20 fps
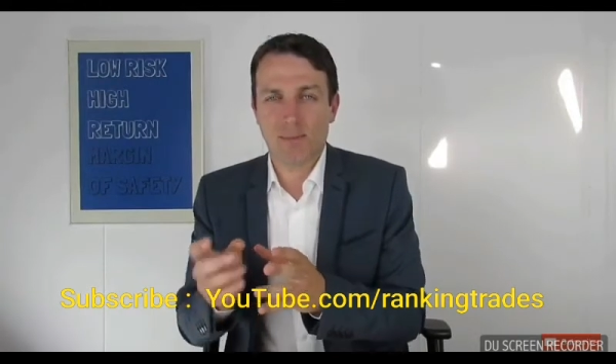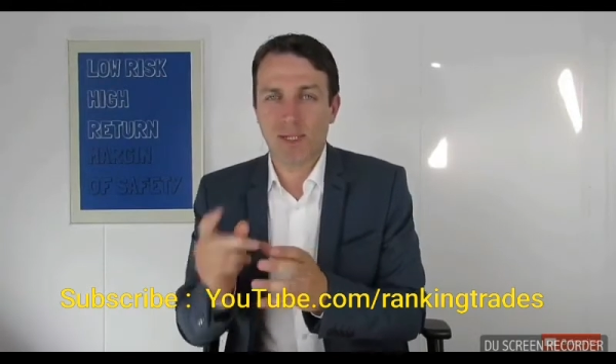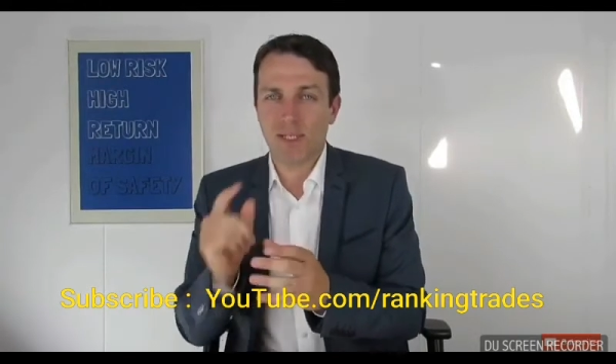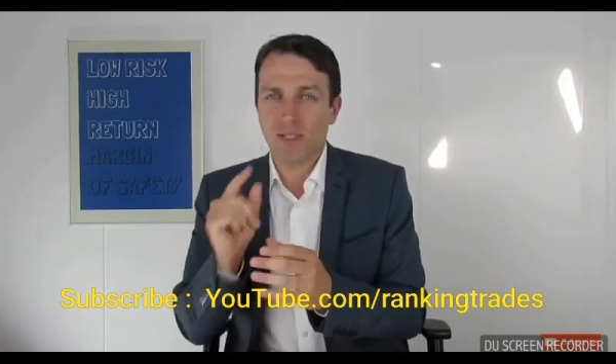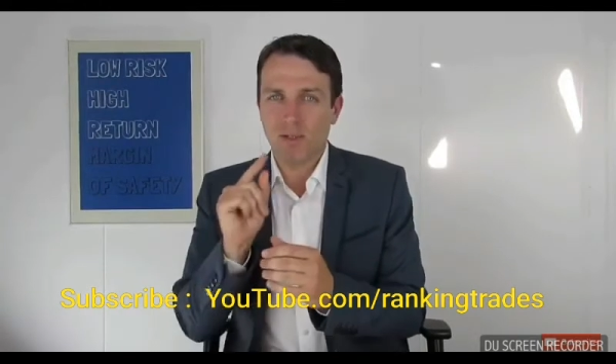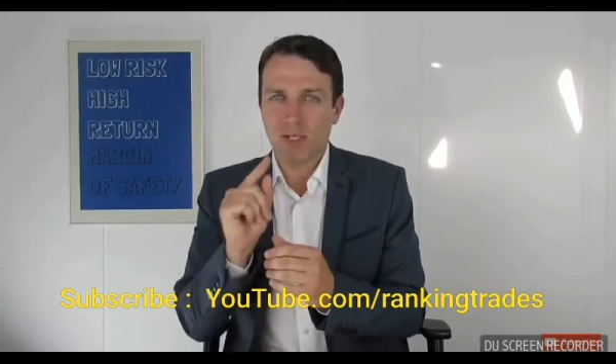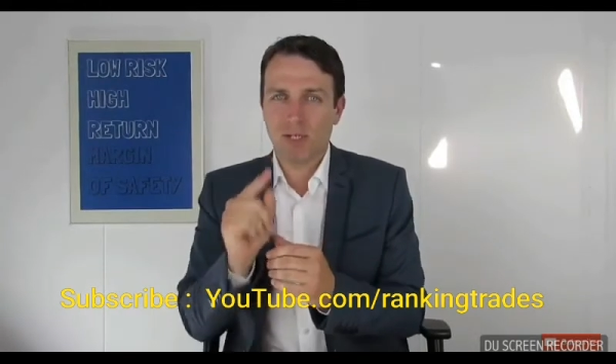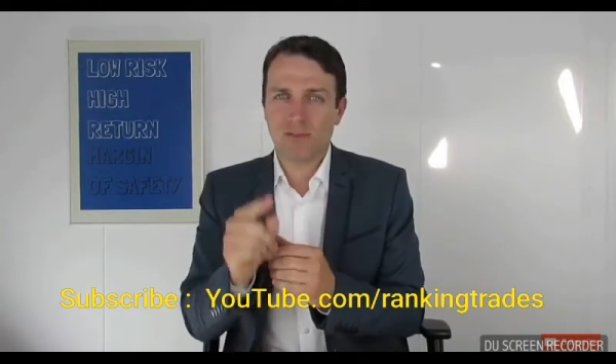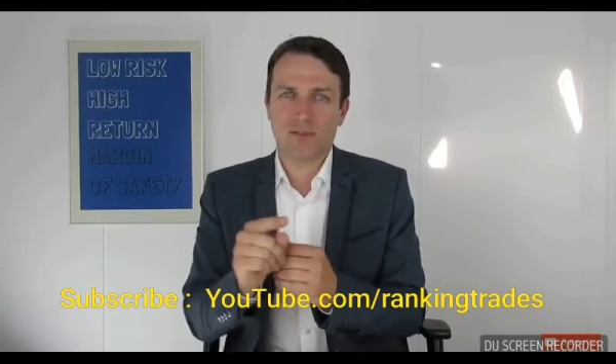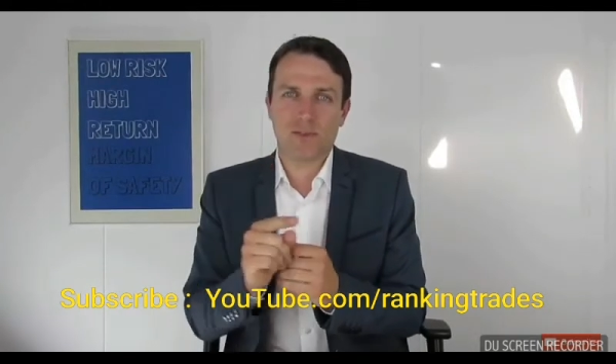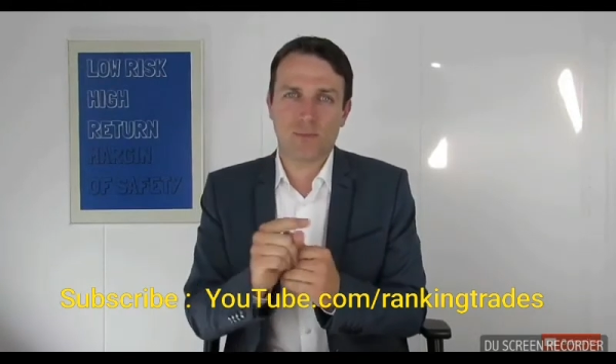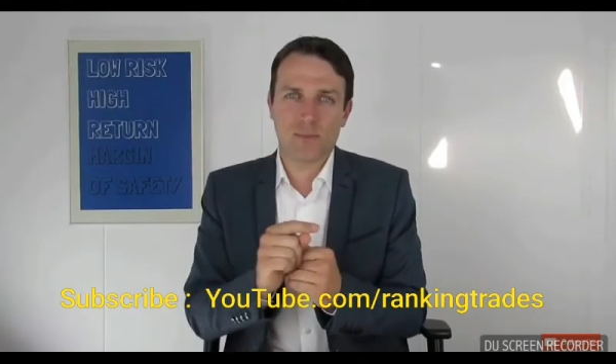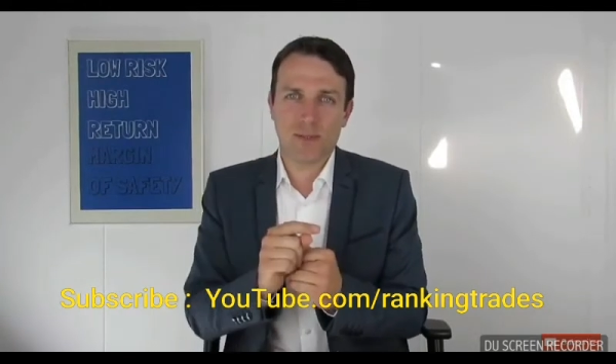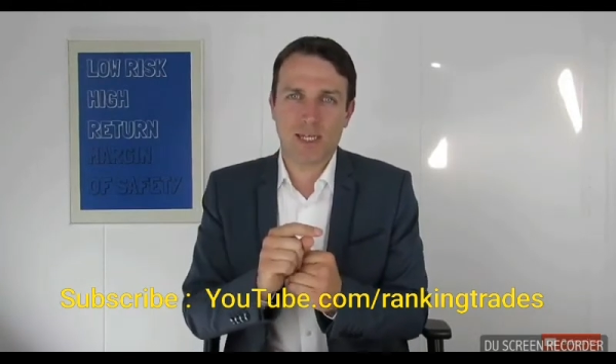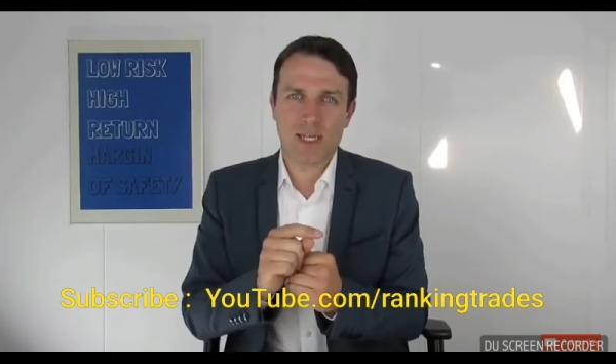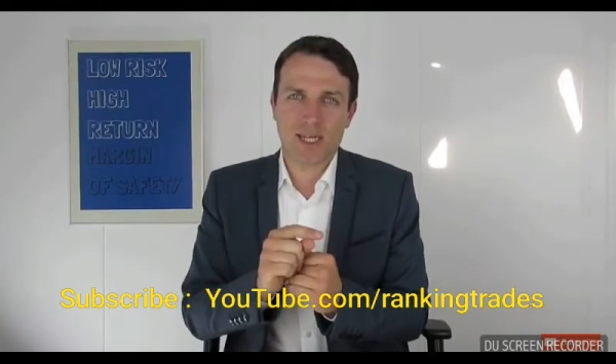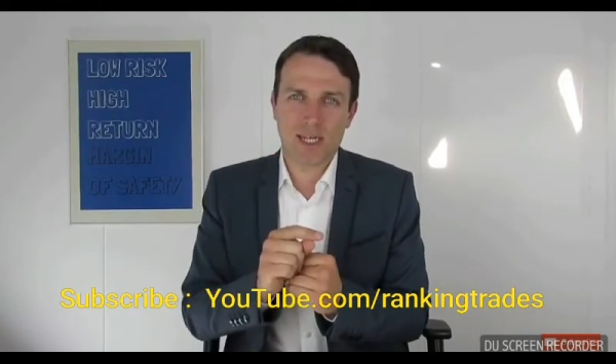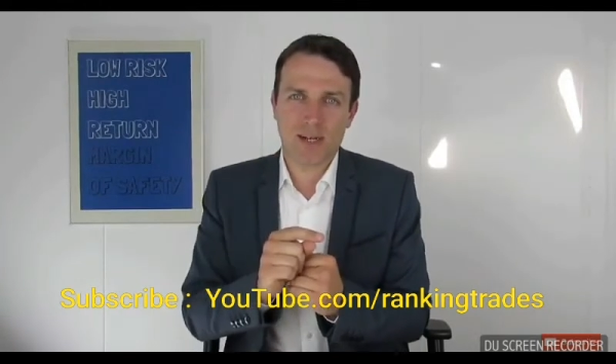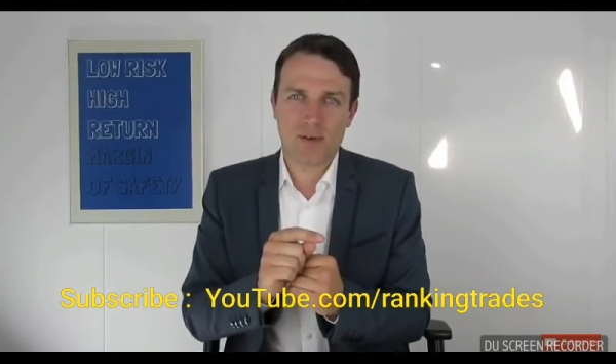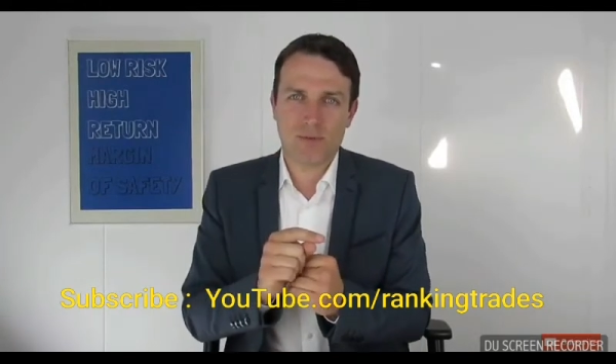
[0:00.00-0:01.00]
but you have to
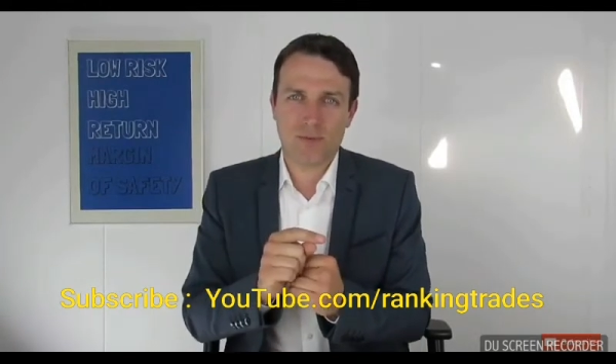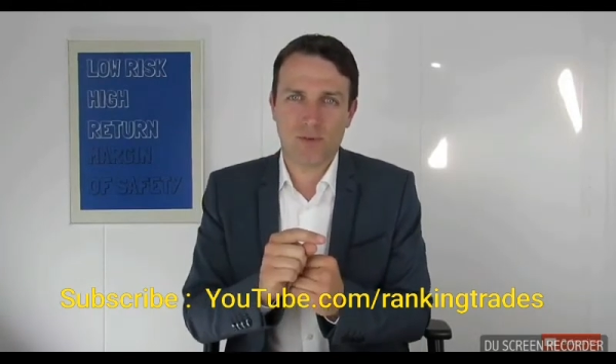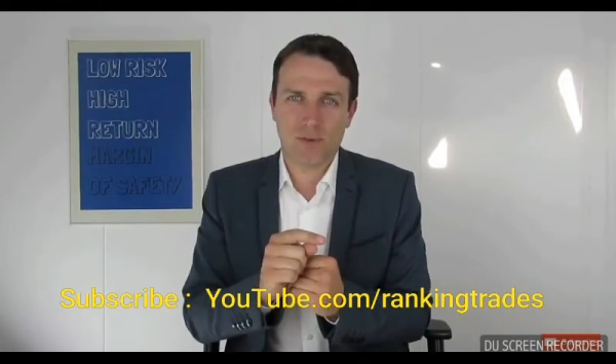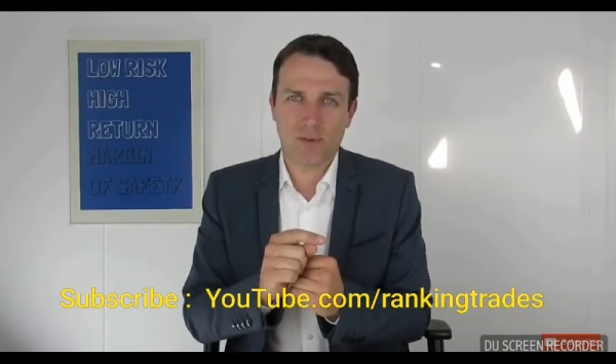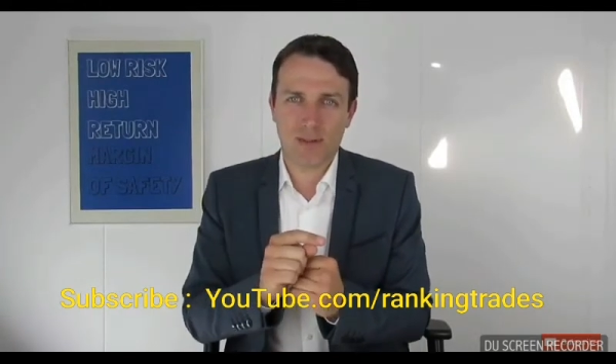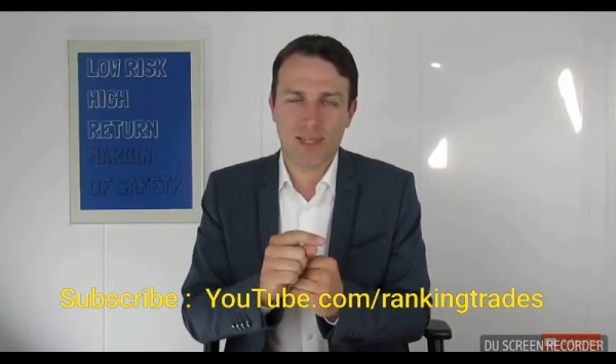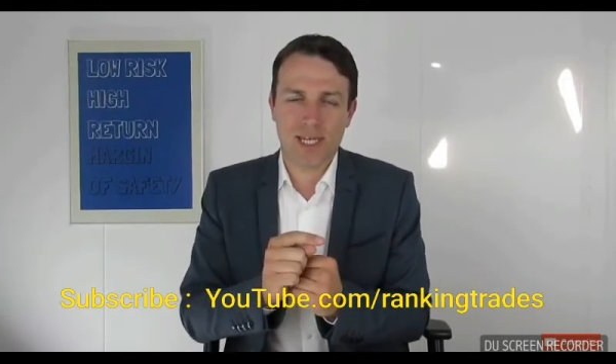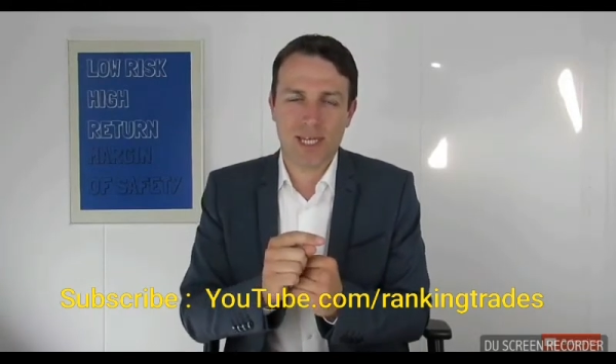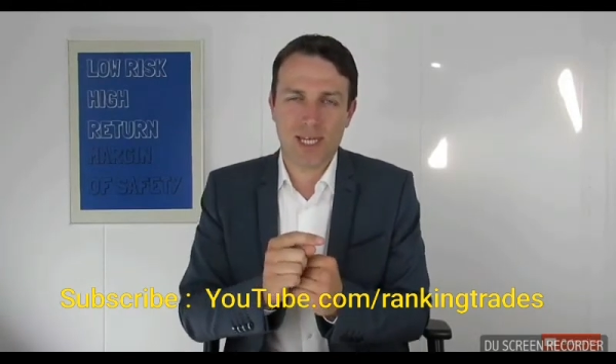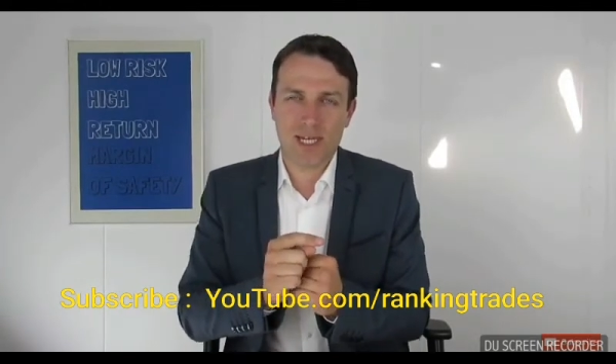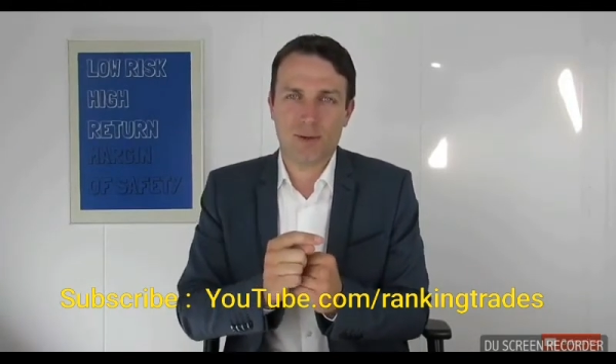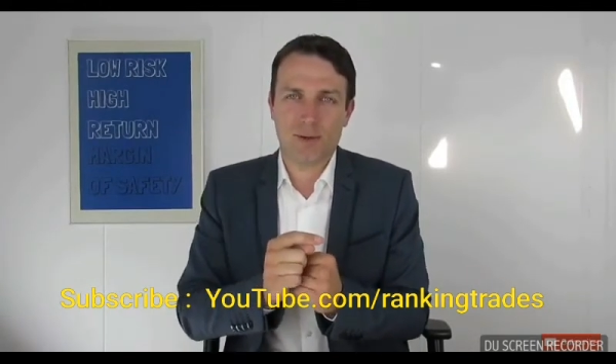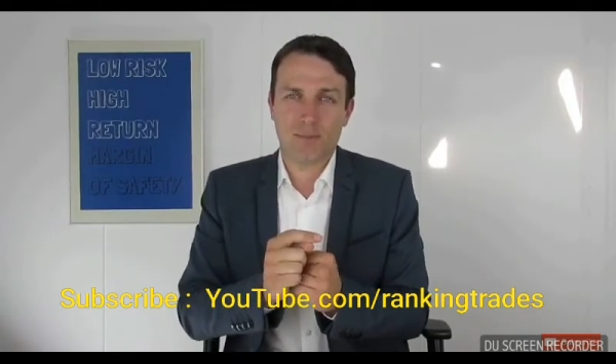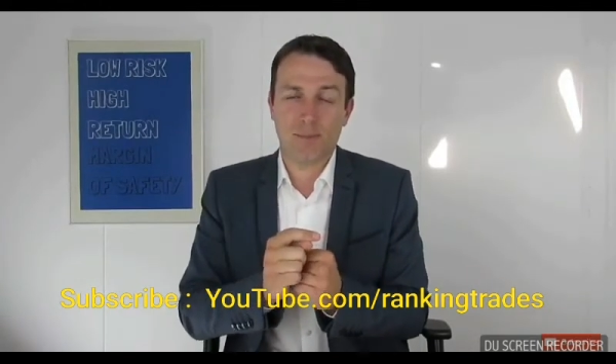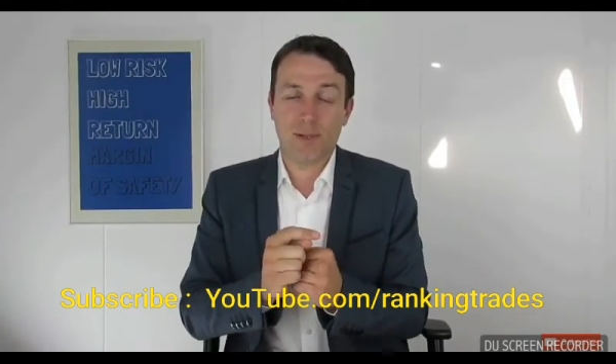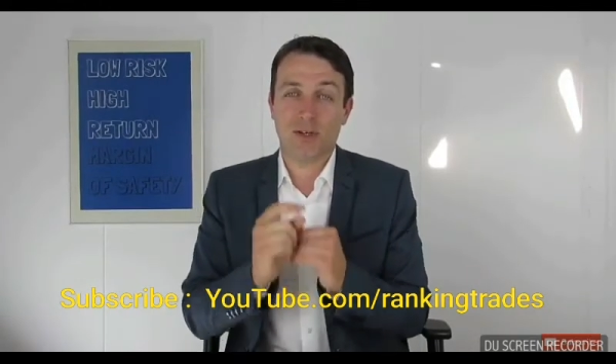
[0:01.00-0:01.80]
be careful there